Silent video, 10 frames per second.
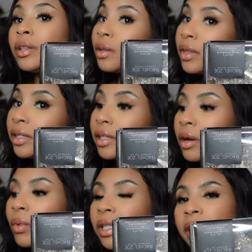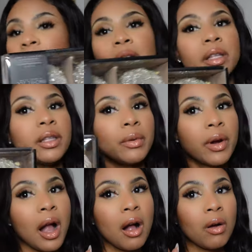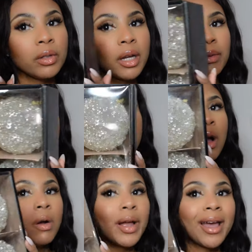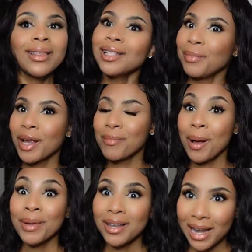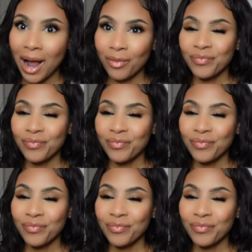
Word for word: So this year, once I saw that they were out, I was like, okay, let's pick them up now.